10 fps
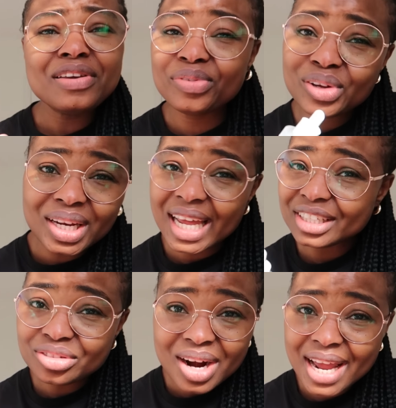If you don't
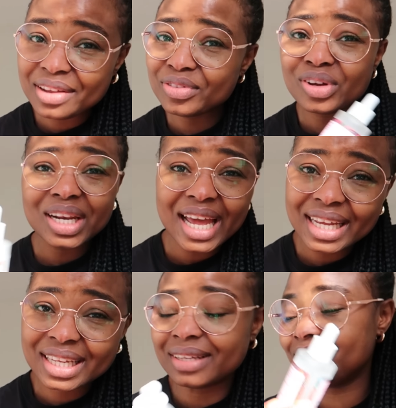like, try. If you don't
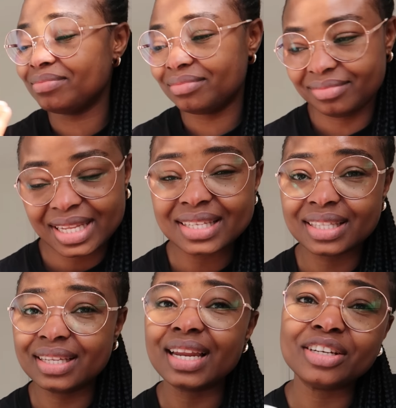like, that's the thing.